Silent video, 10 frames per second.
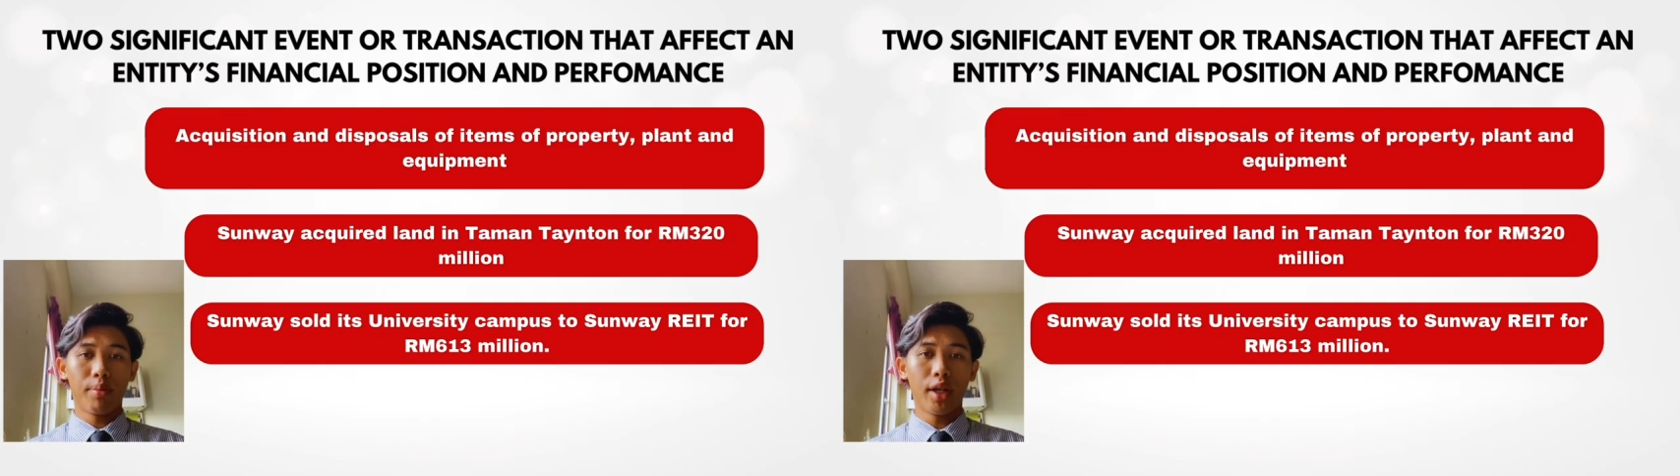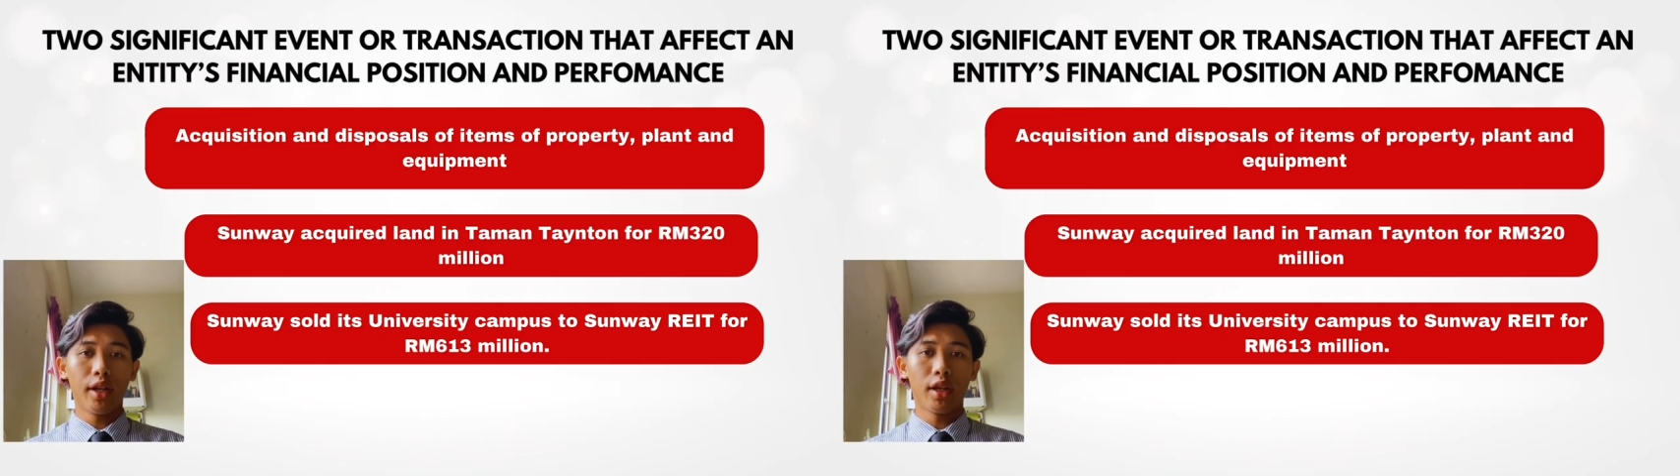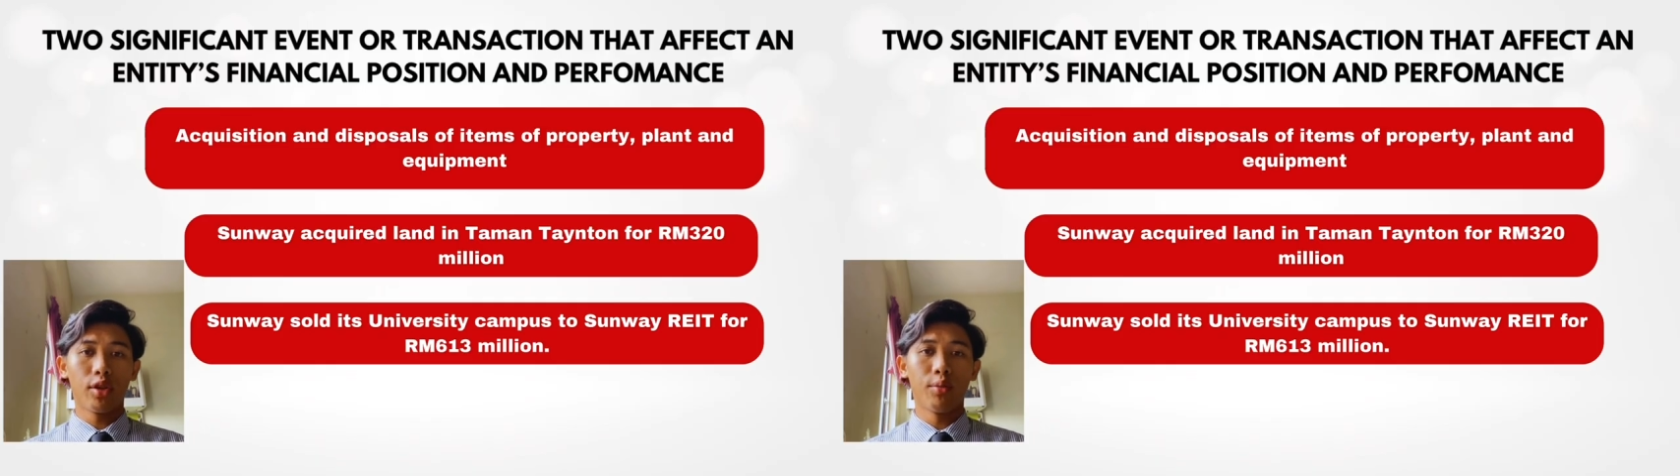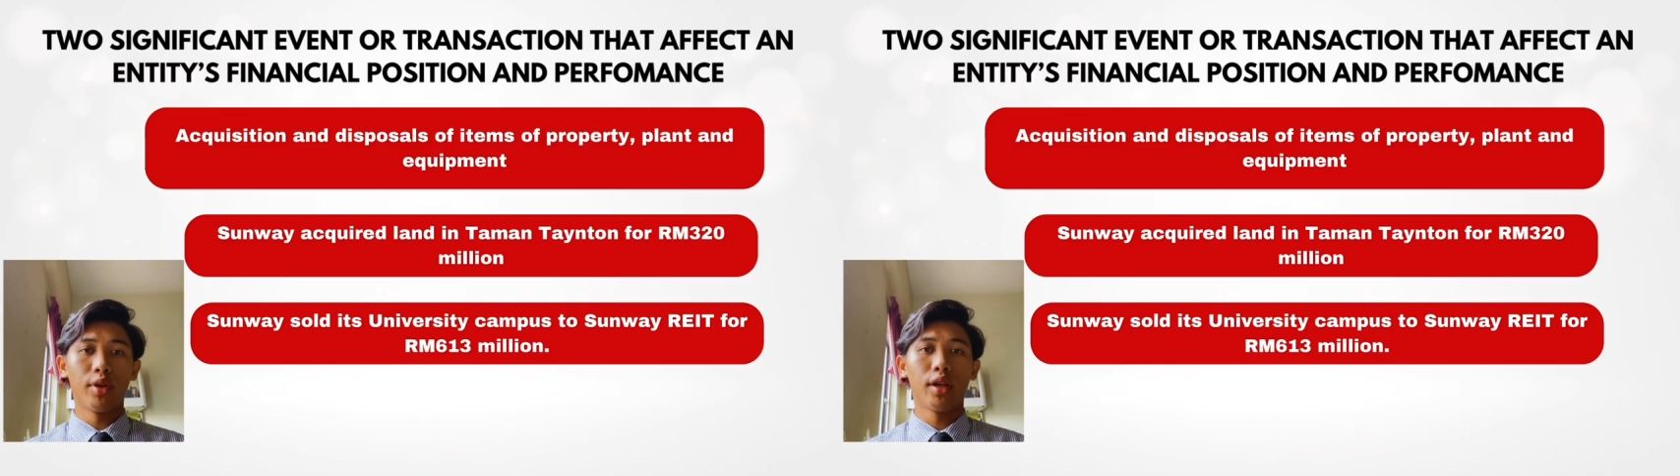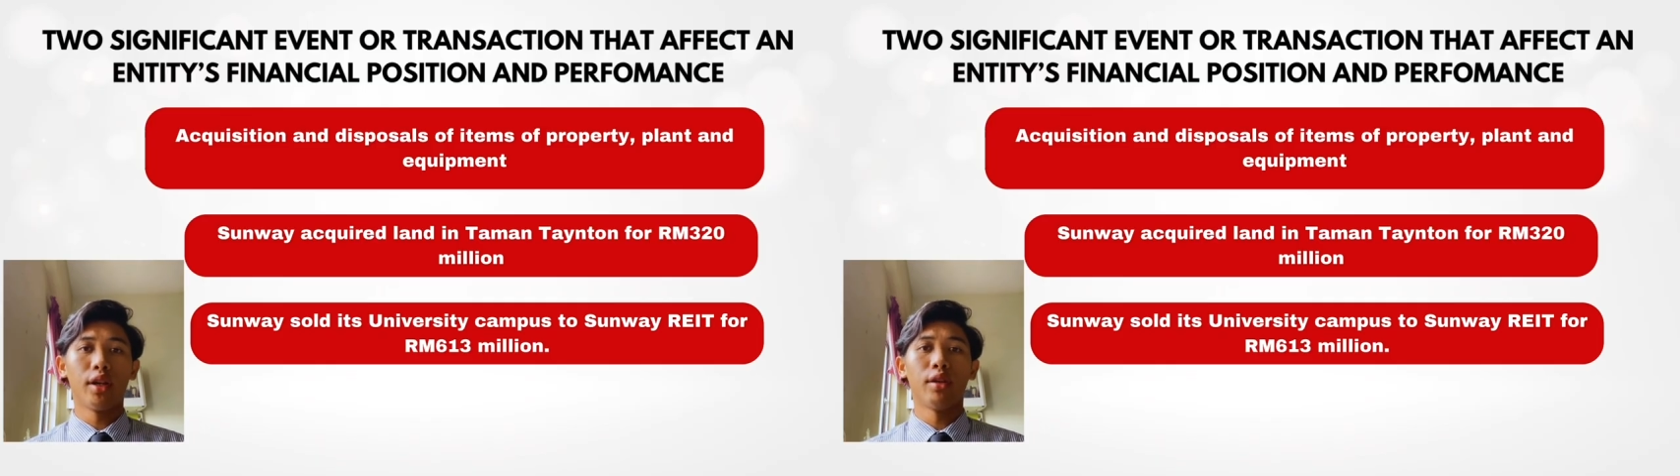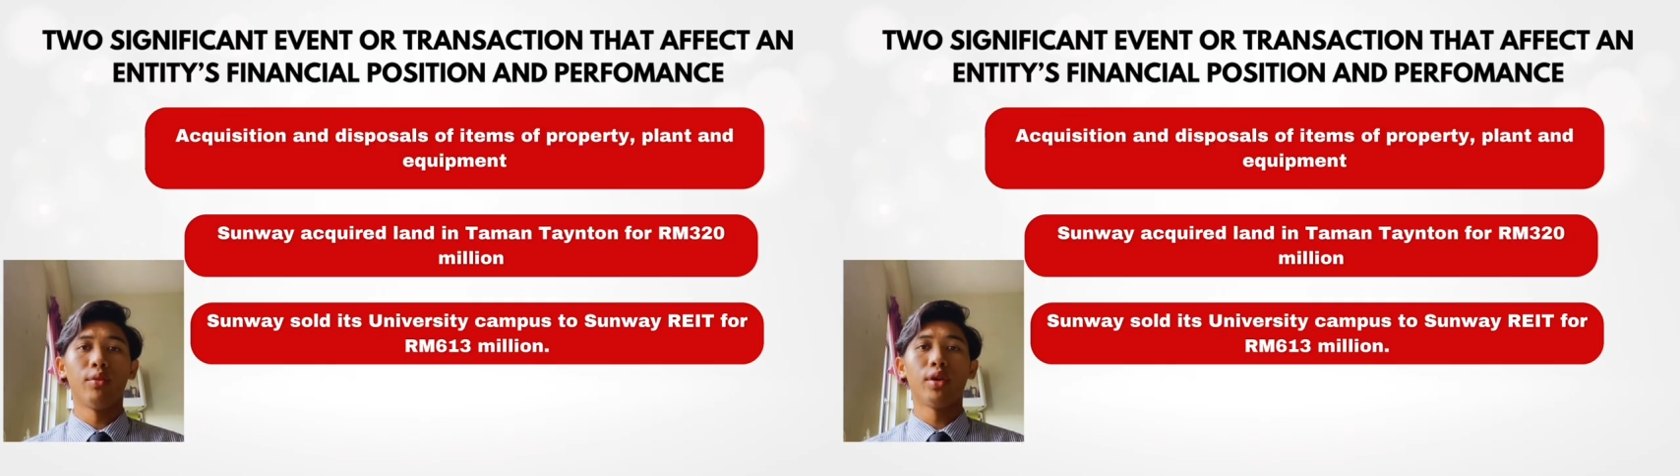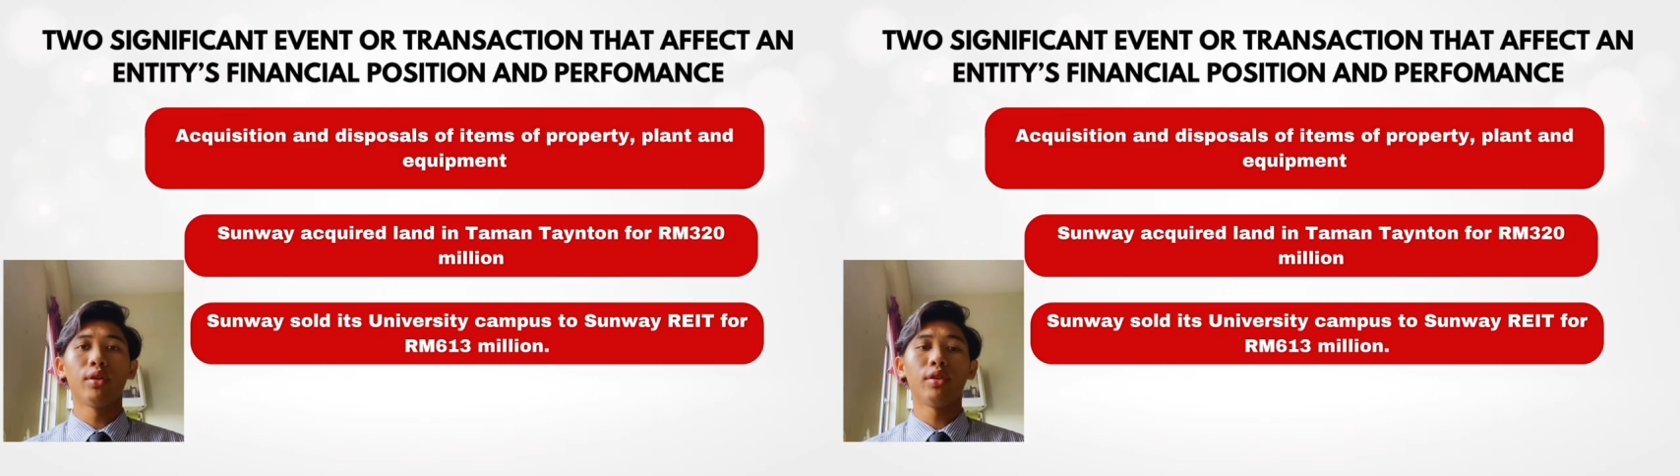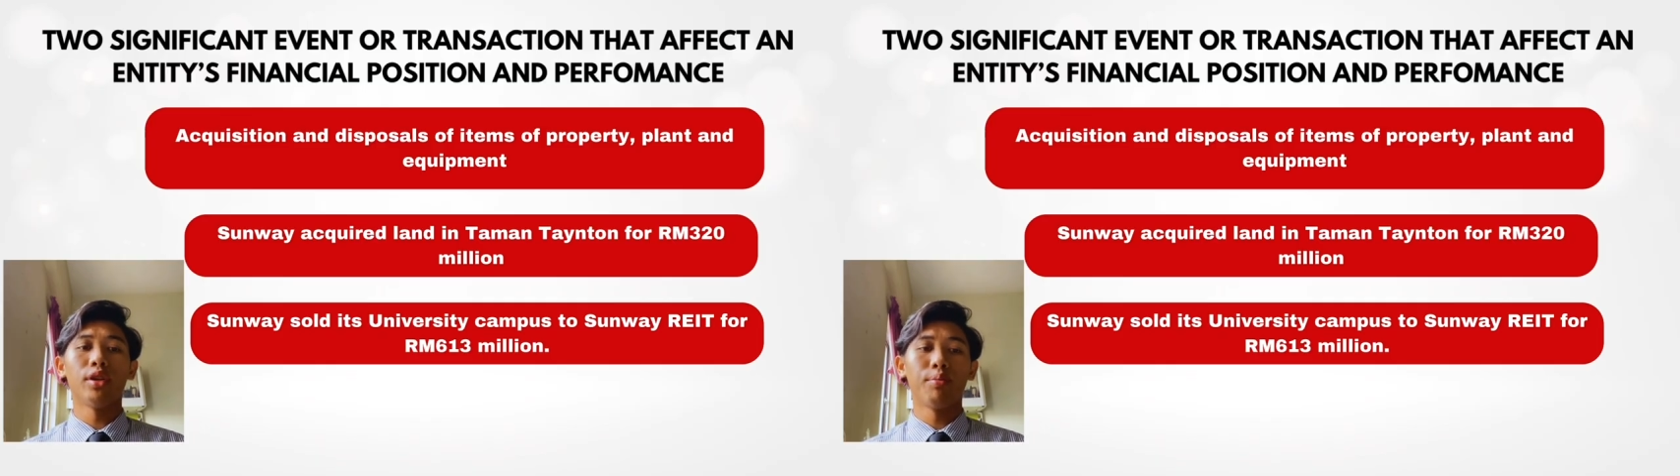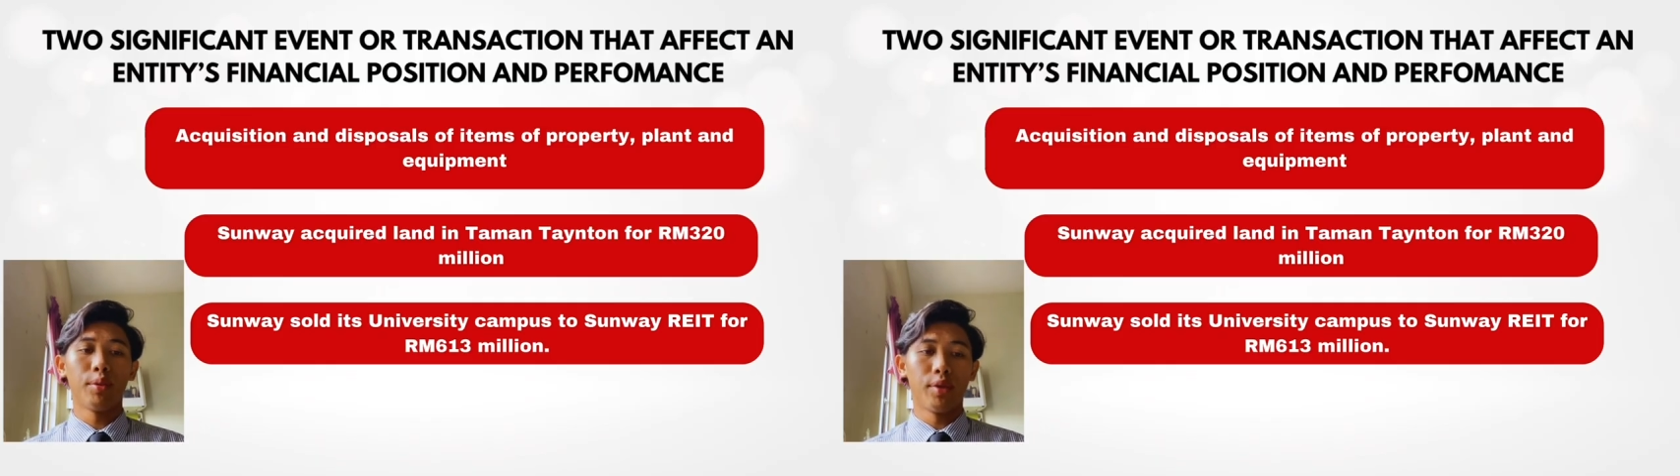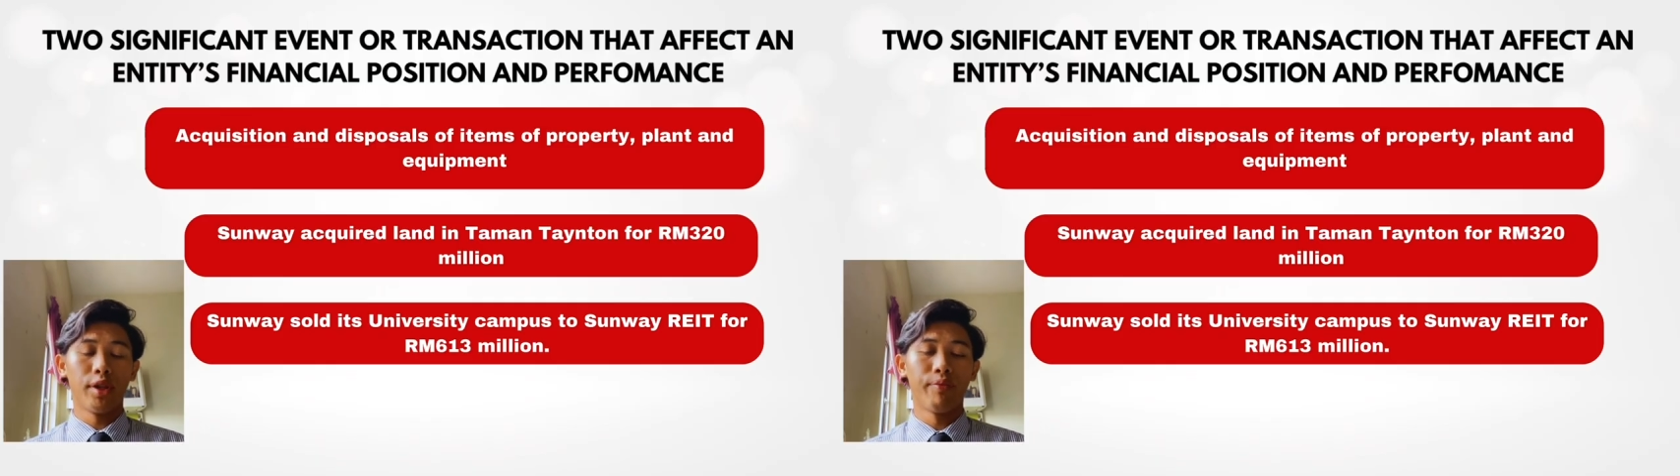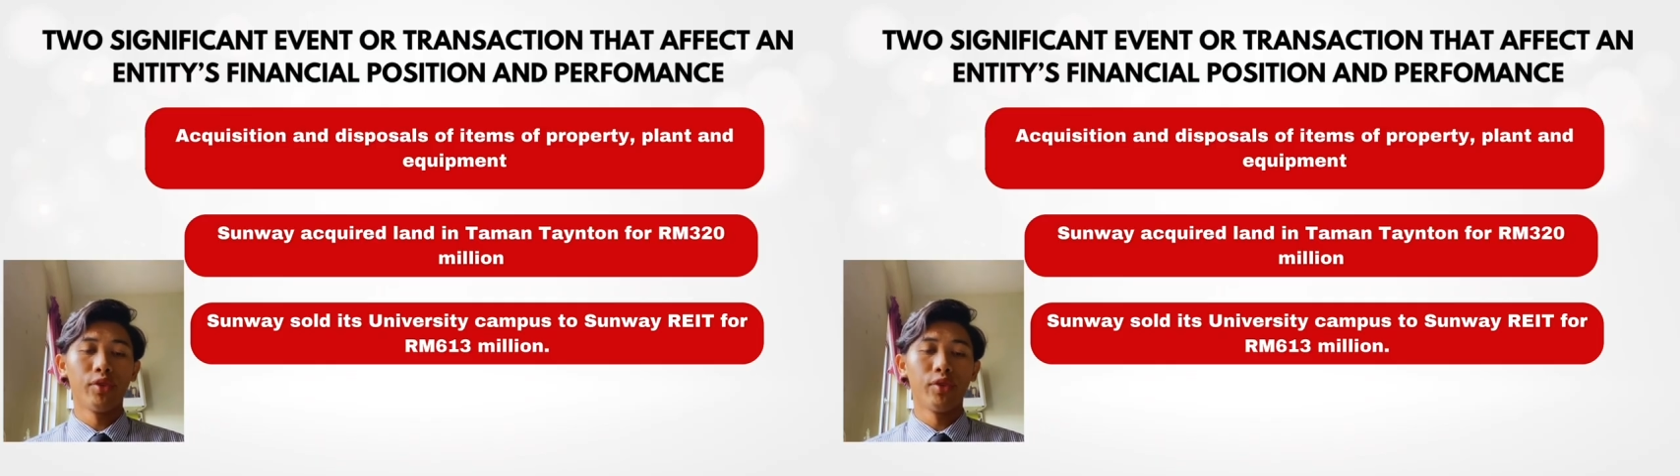plant and equipment, and we call it PPE.